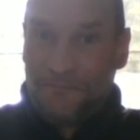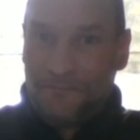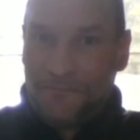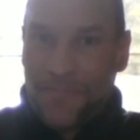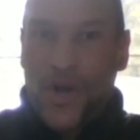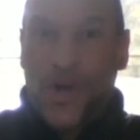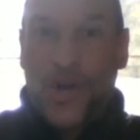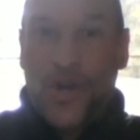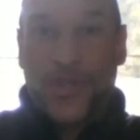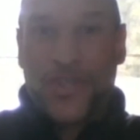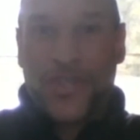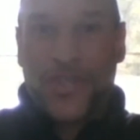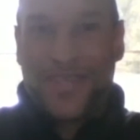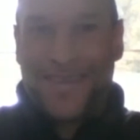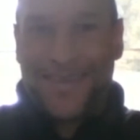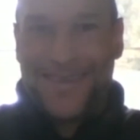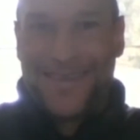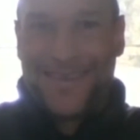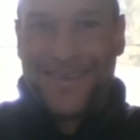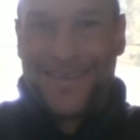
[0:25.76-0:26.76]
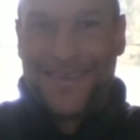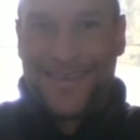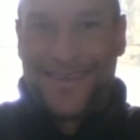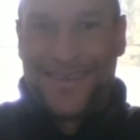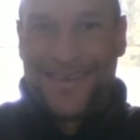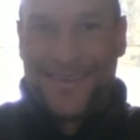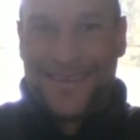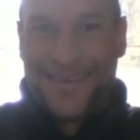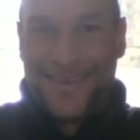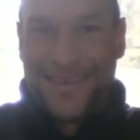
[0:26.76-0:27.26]
First,
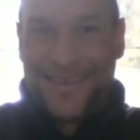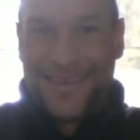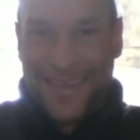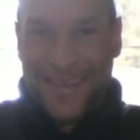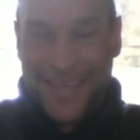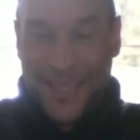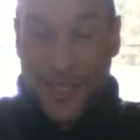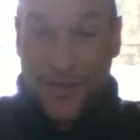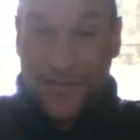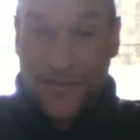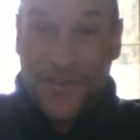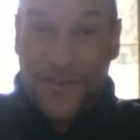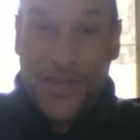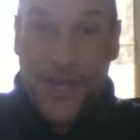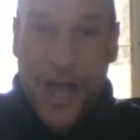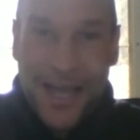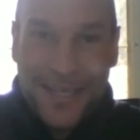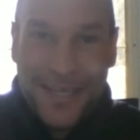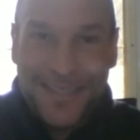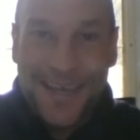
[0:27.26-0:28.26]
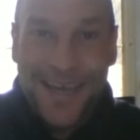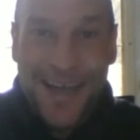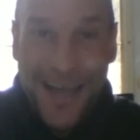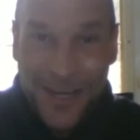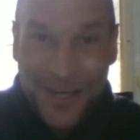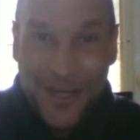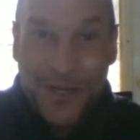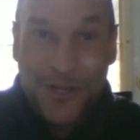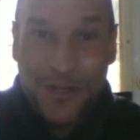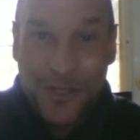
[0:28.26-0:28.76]
you've got to
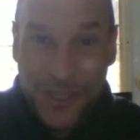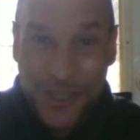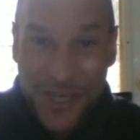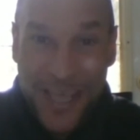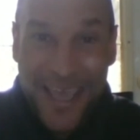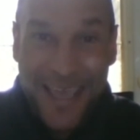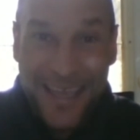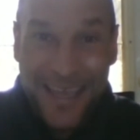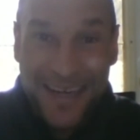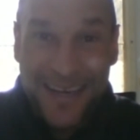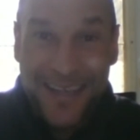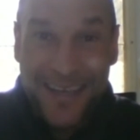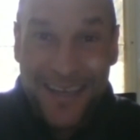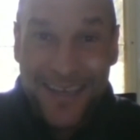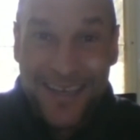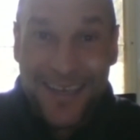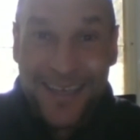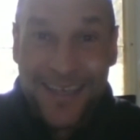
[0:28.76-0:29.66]
understand